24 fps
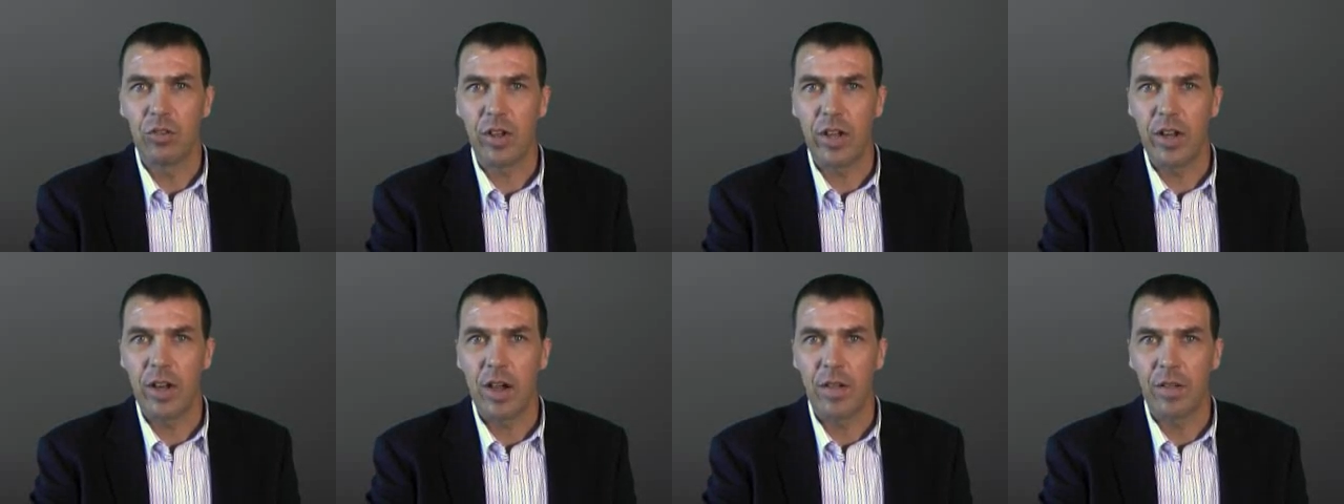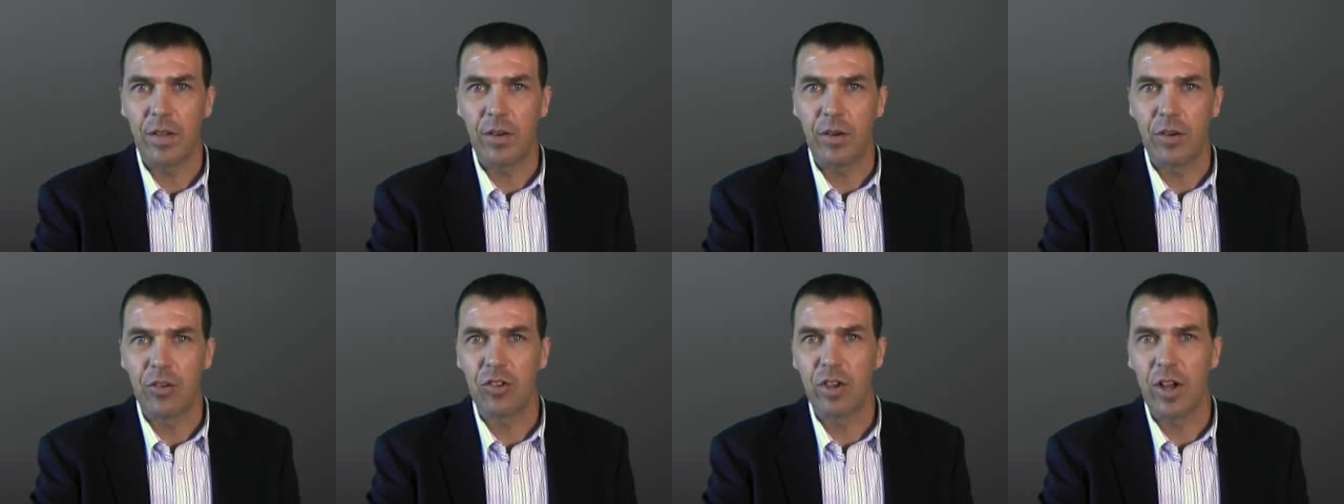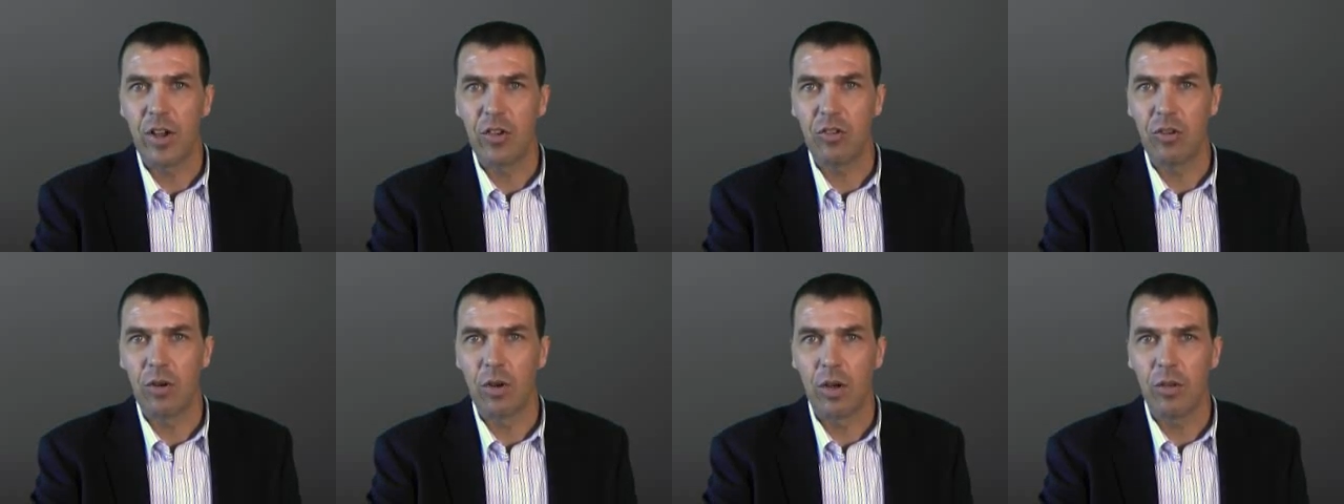get out there and
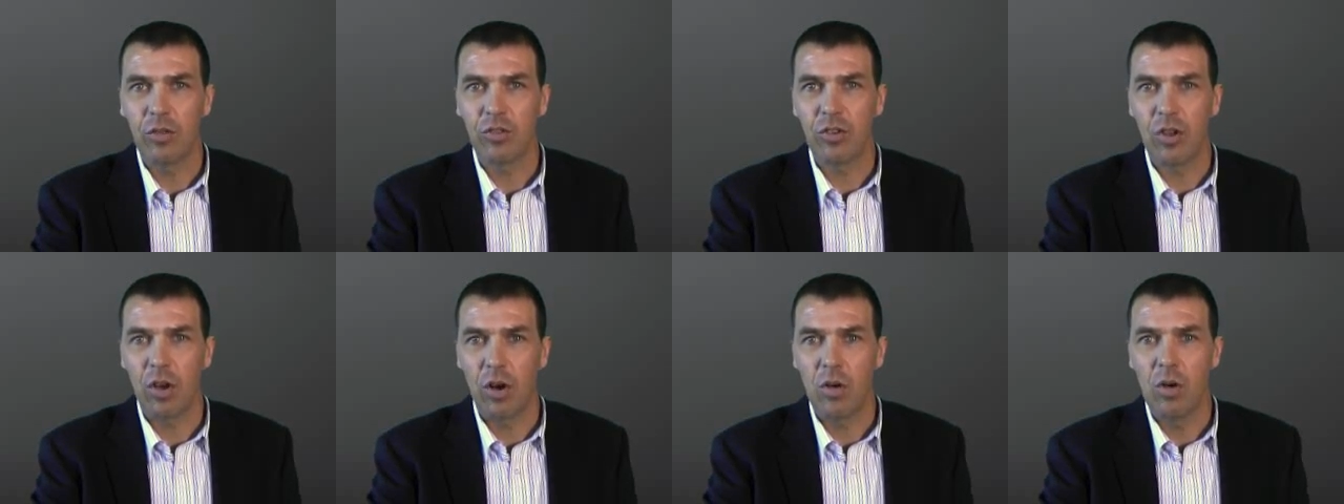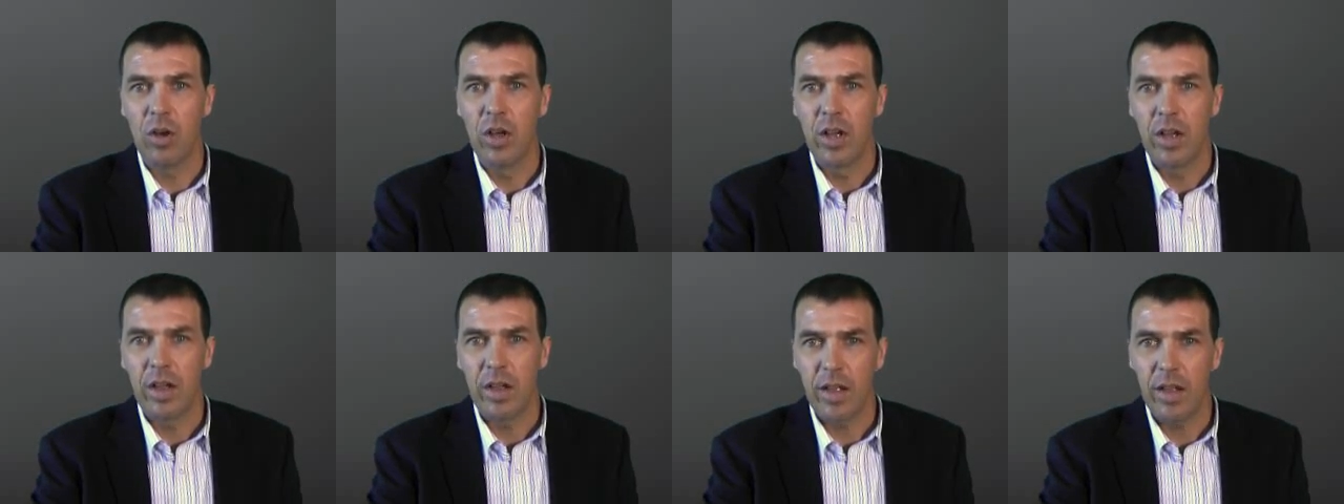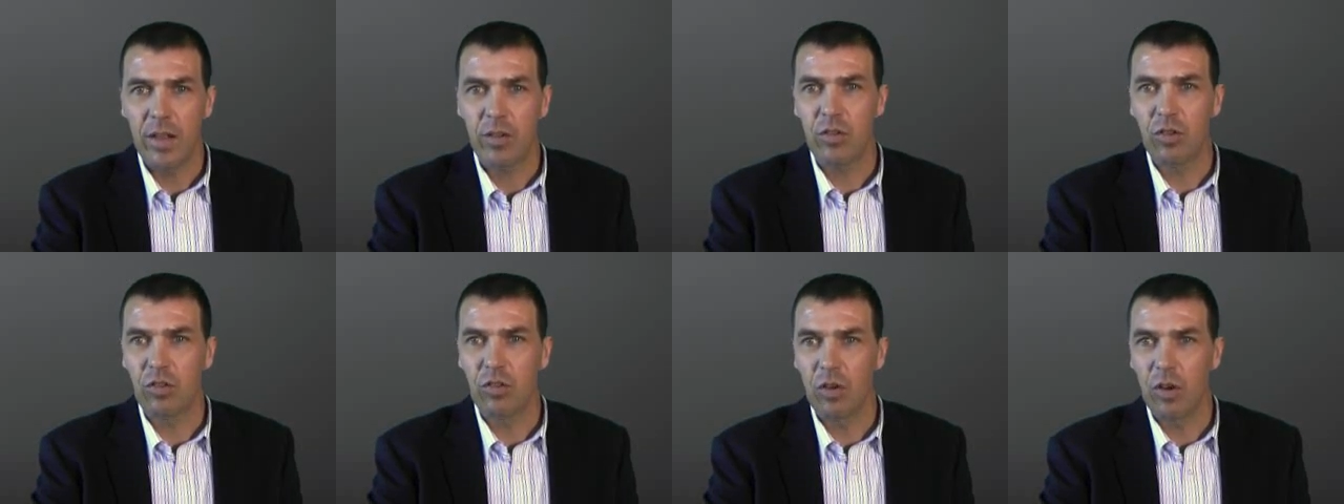change your lifestyle,
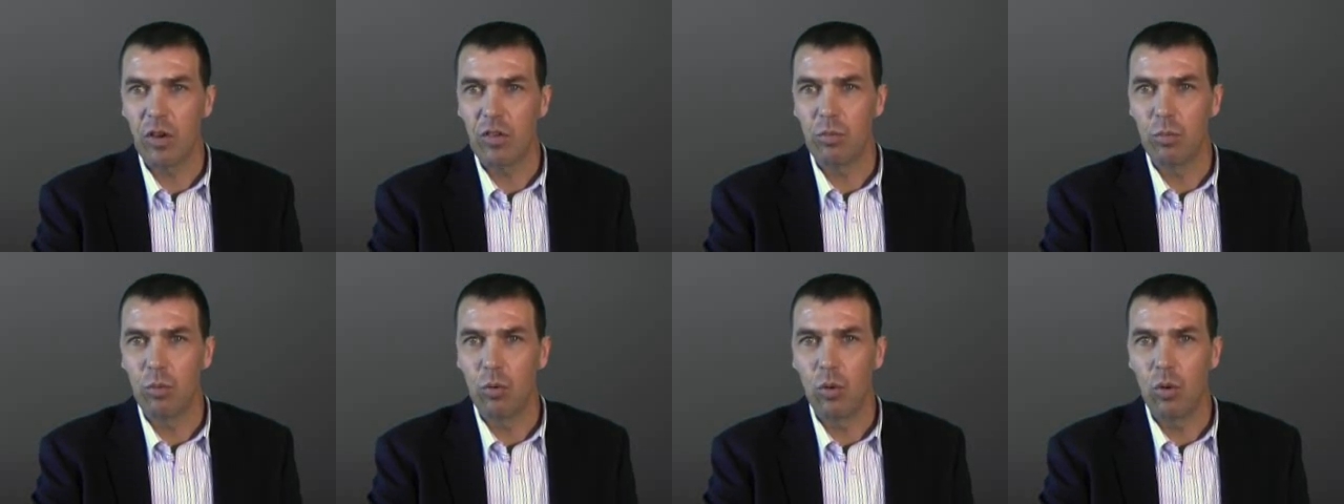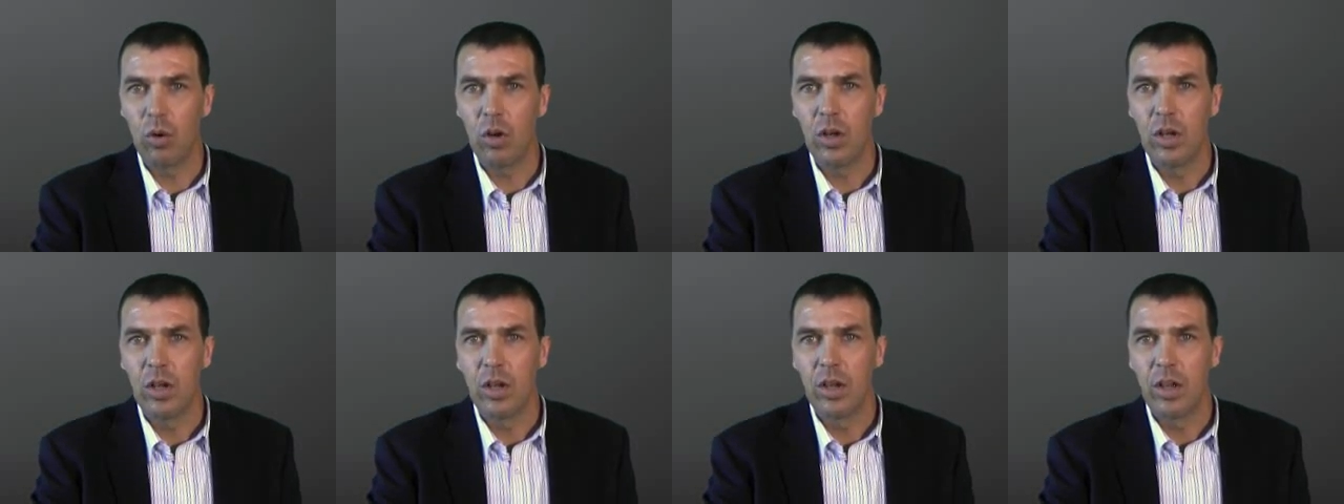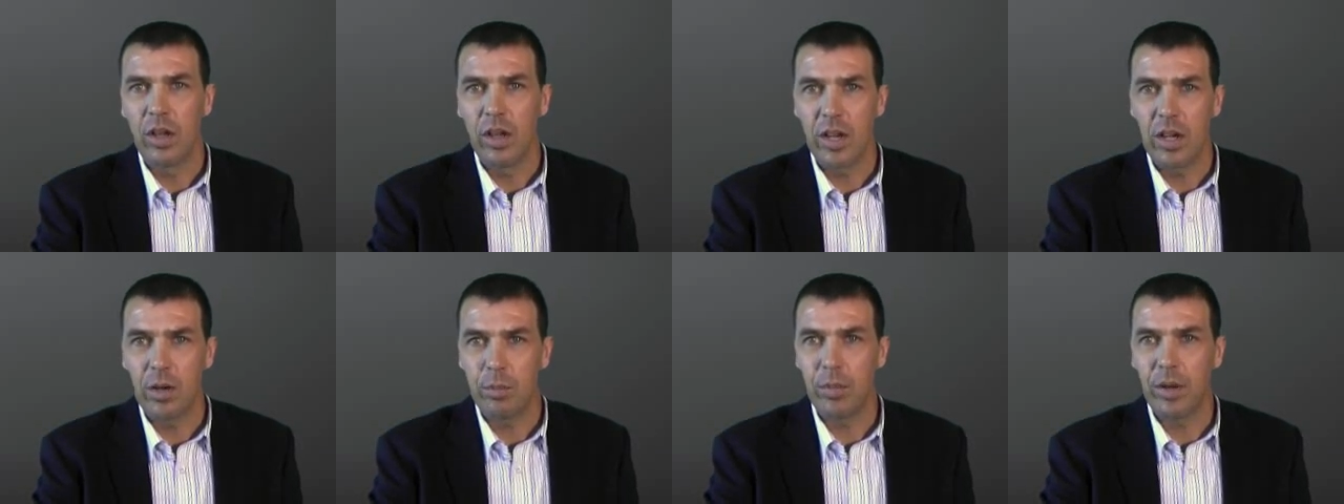exercise more,
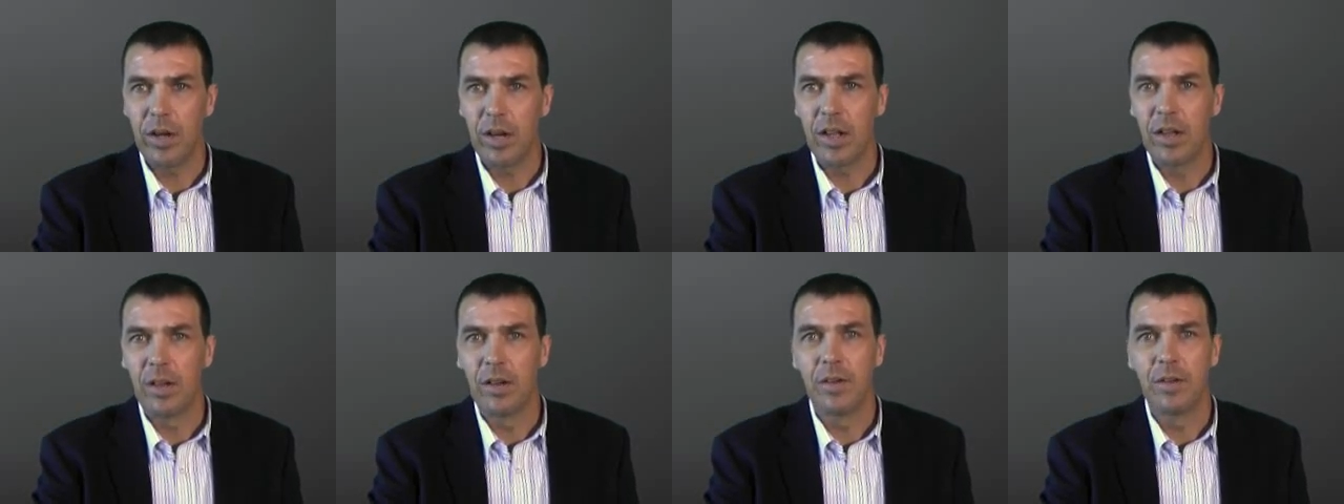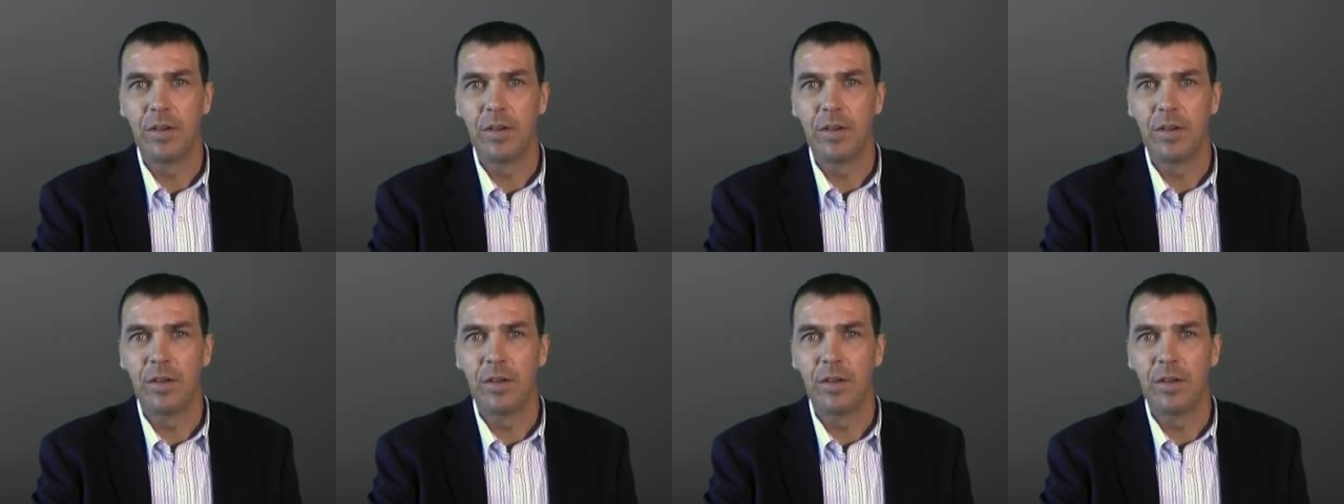eat better.